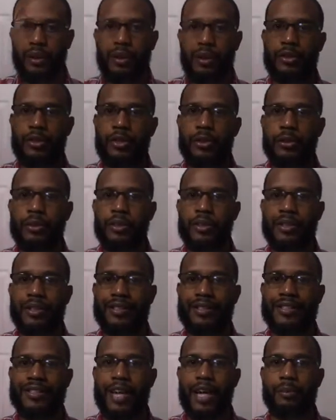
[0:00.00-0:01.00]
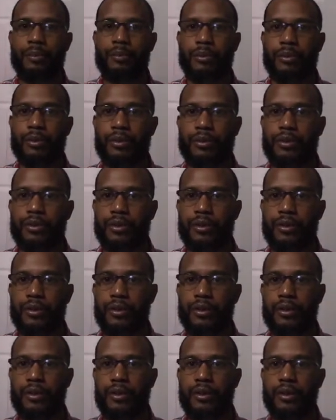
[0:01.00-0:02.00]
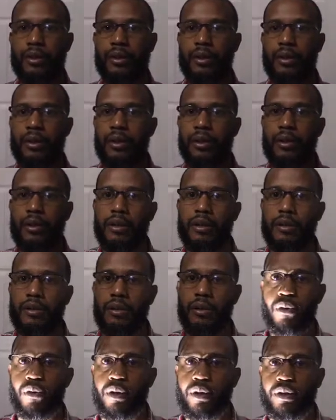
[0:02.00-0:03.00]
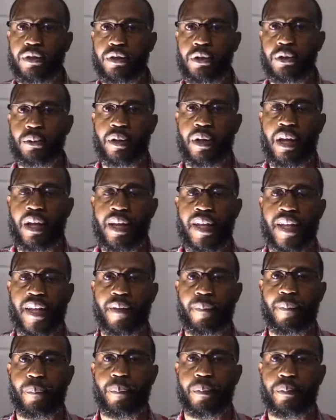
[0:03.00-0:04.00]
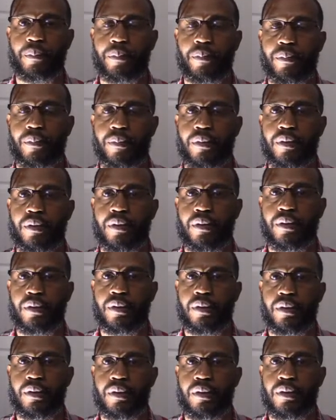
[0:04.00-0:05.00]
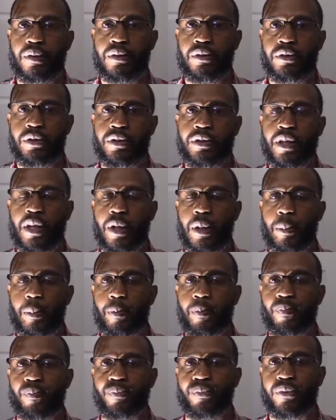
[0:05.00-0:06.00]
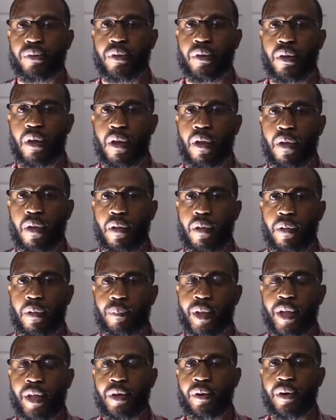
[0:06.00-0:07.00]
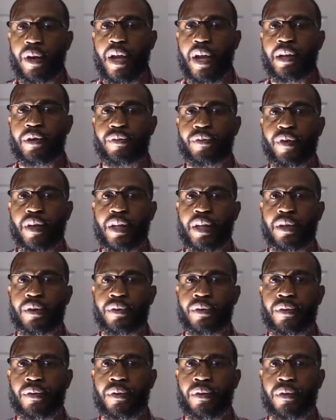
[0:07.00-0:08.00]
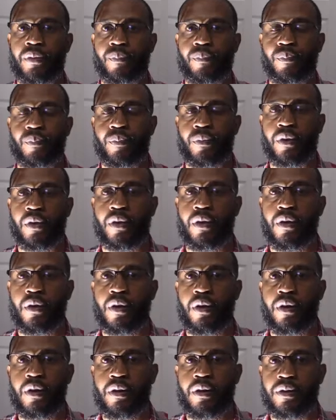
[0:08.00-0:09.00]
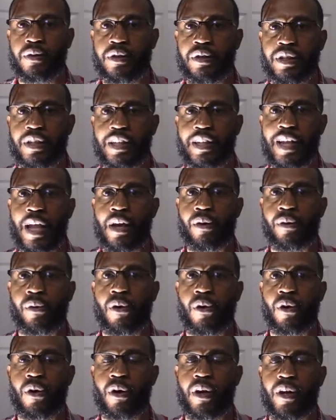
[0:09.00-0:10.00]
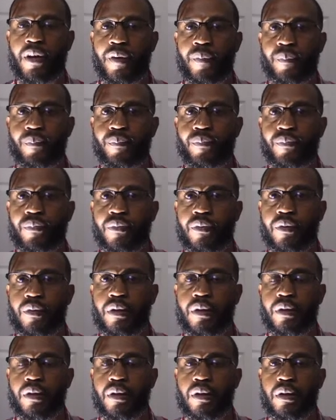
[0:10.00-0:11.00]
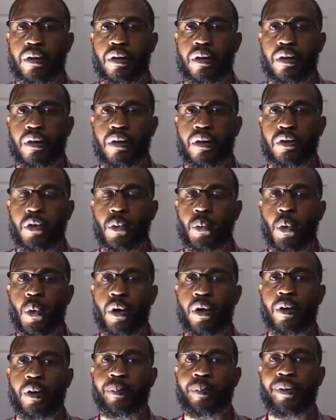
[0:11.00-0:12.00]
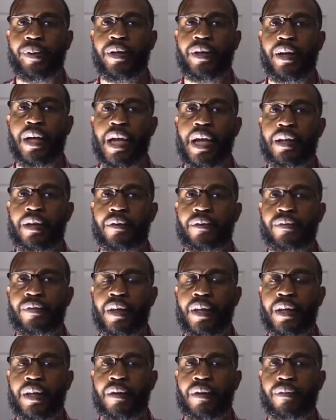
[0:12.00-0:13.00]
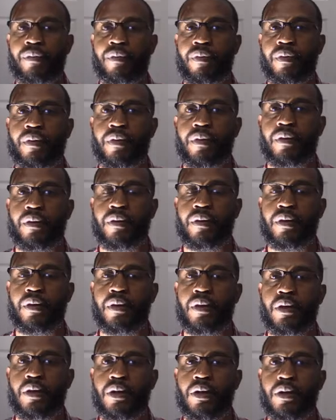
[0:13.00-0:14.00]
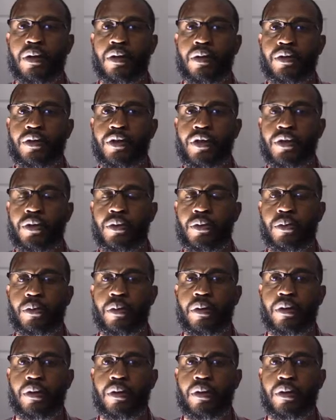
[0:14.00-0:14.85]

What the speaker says: to the disciples. Lord, you came to them. Peter had faith to get out on the water. Peter had faith to